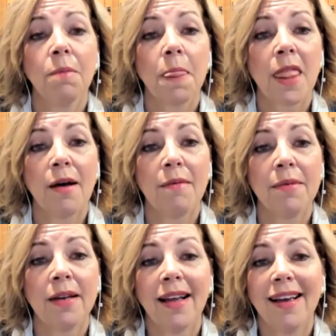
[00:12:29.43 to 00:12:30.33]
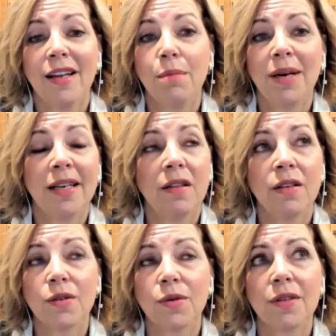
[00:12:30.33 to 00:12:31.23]
And anybody
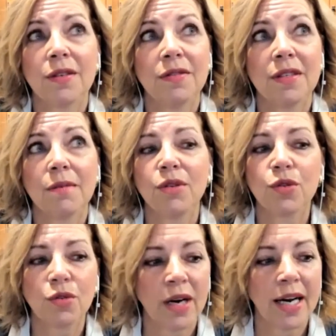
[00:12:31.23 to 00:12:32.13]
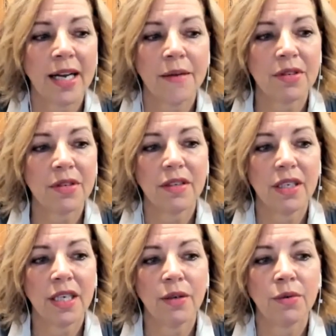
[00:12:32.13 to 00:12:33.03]
that sort of subscribes,
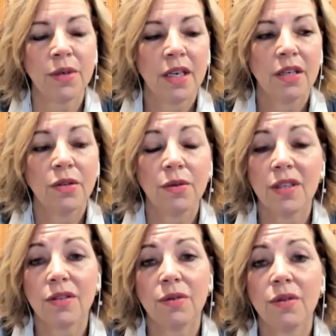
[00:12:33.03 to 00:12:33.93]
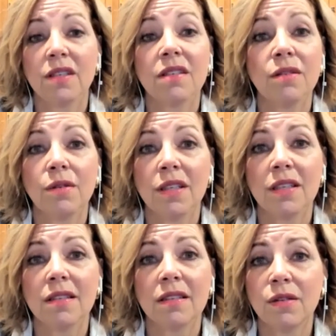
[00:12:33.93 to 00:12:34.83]
do this, do this, do
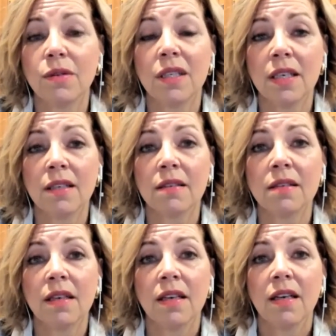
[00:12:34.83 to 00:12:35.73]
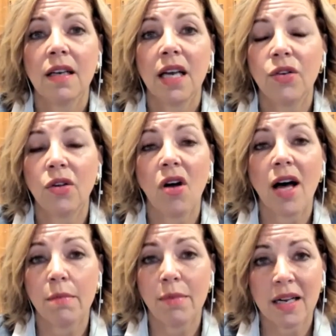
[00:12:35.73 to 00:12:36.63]
this, and do this, and you'll
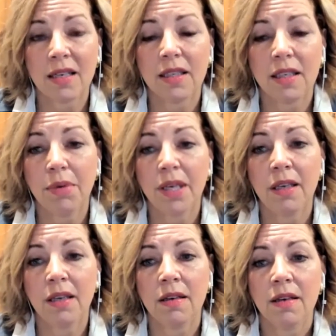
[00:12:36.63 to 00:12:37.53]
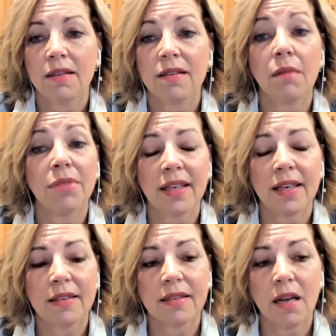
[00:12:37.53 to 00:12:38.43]
automatically be
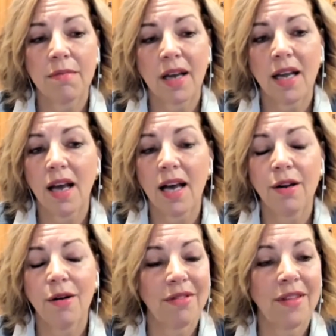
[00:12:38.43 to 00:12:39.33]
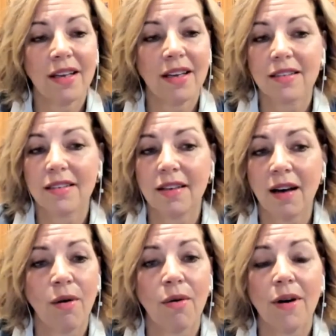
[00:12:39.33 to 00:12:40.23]
someplace. I don't think it's
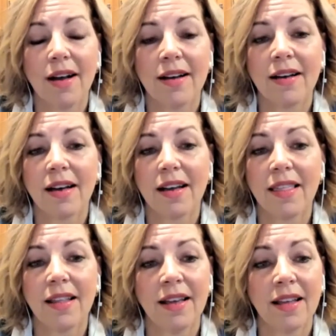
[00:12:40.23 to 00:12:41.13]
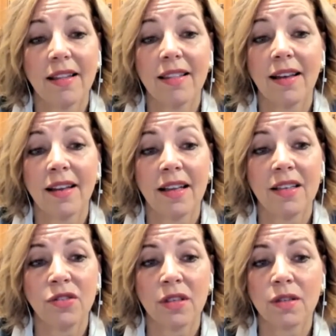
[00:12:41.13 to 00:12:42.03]
so. I think that
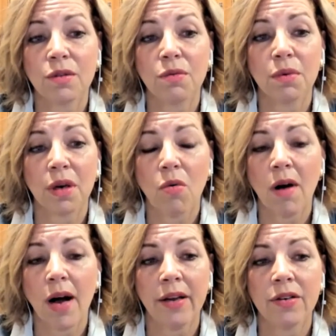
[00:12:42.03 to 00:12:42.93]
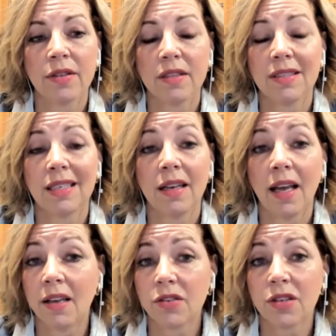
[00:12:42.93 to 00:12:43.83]
it just requires a
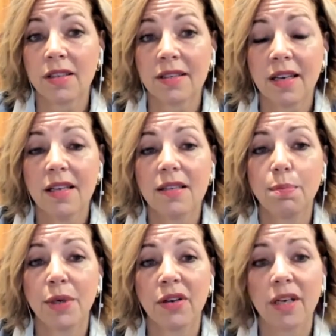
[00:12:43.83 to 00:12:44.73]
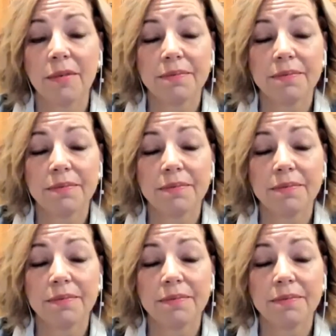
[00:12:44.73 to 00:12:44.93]
tenacious spirit